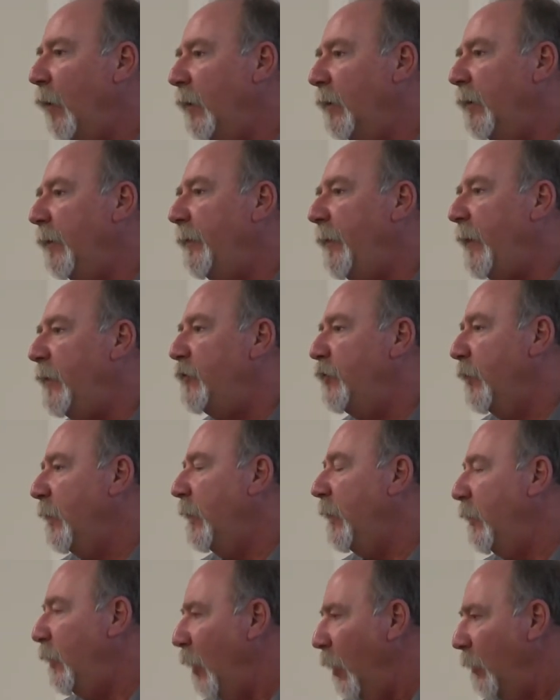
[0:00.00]
One of the things you're
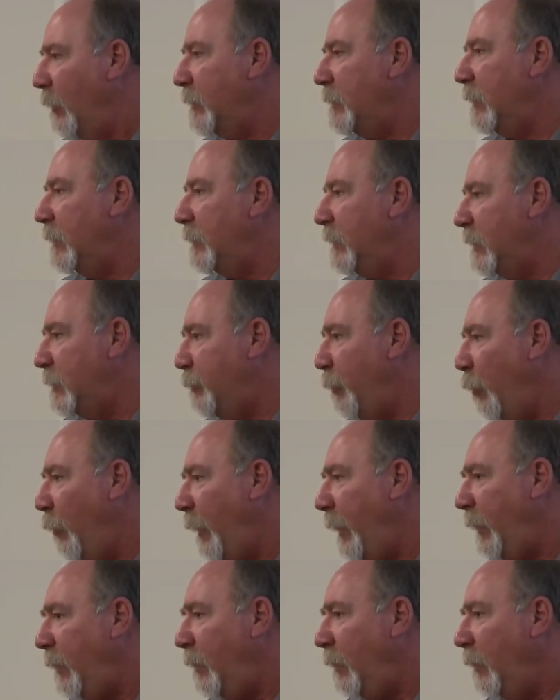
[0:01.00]
going to notice at this
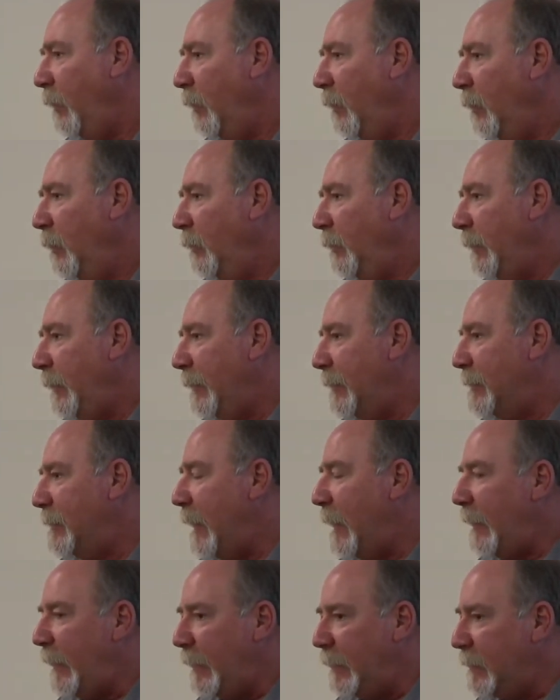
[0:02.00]
point is
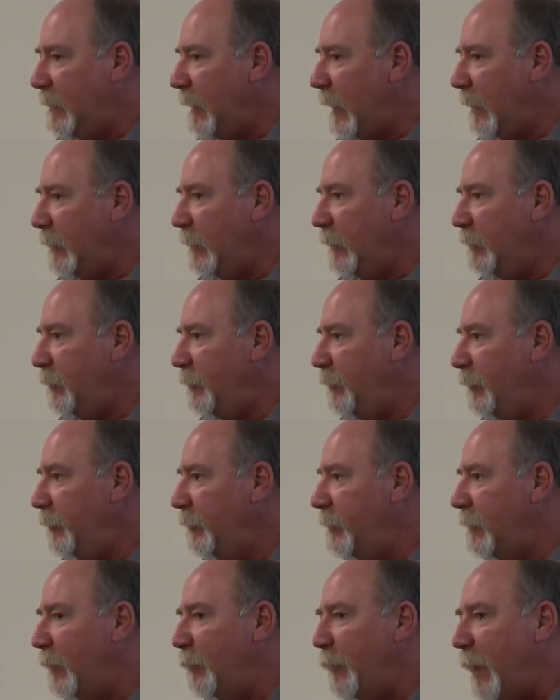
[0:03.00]
that insect
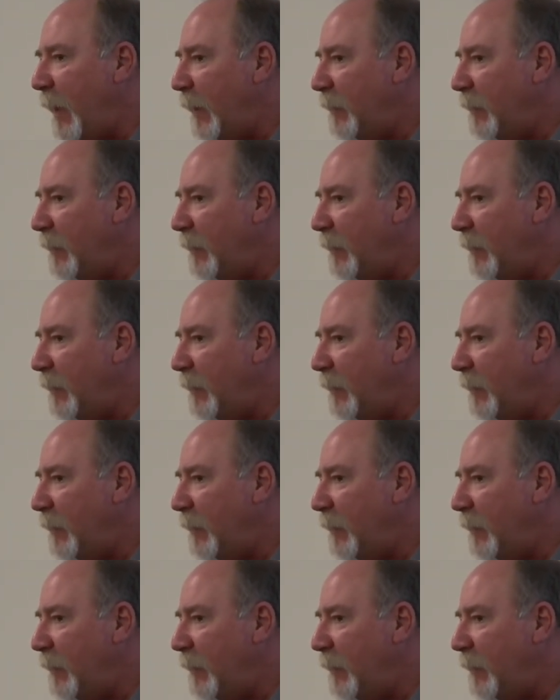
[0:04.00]
issues and